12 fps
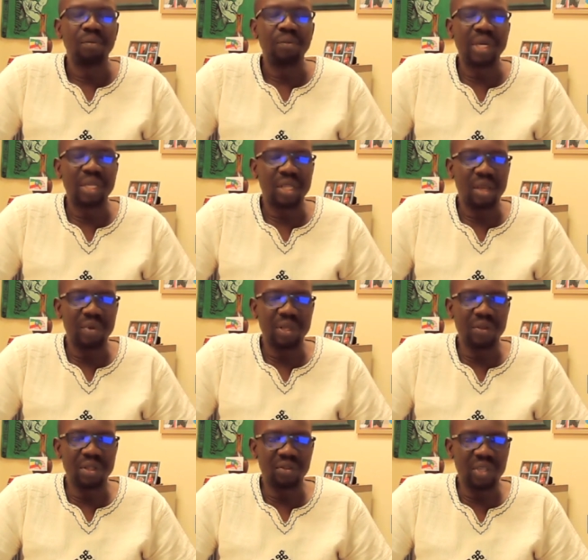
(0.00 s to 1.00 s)
But coming
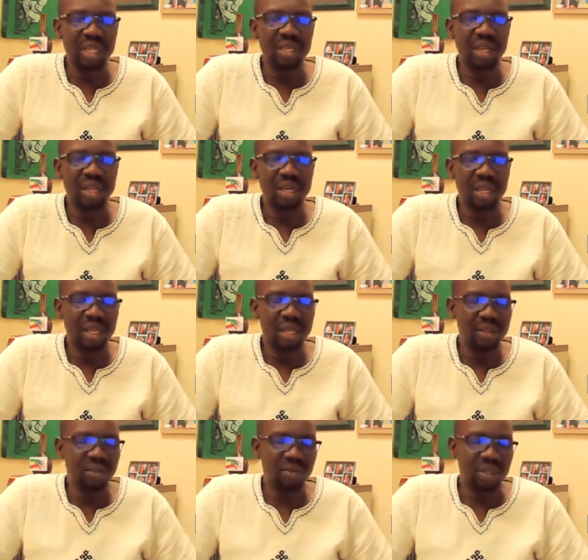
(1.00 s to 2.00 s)
to the States, I
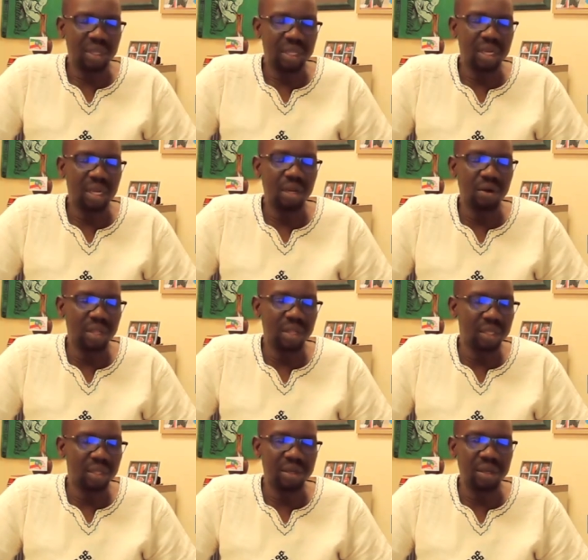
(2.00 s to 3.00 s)
realized and learned
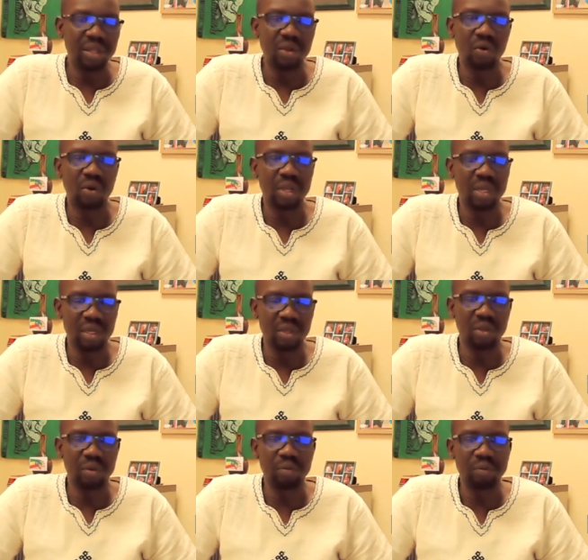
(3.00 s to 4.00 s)
that
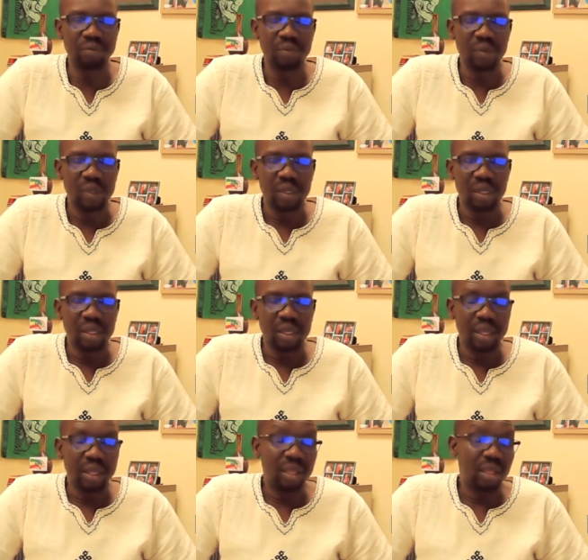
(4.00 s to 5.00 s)
neocolonialism
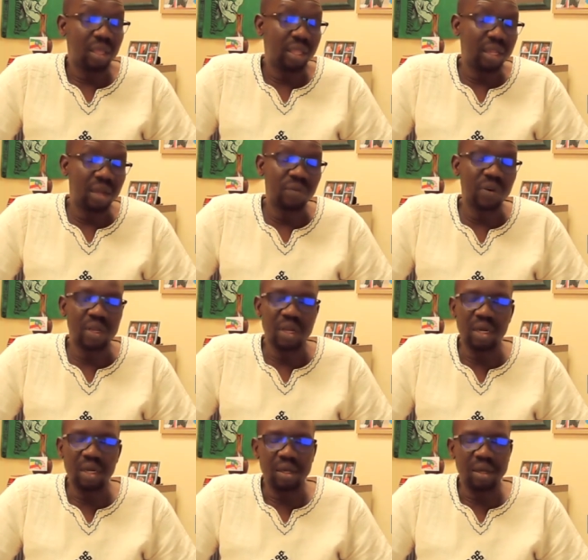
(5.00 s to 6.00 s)
in
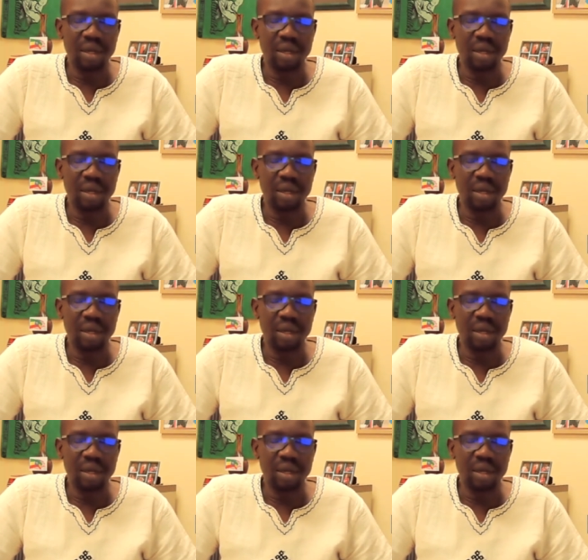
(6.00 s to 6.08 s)
Africa,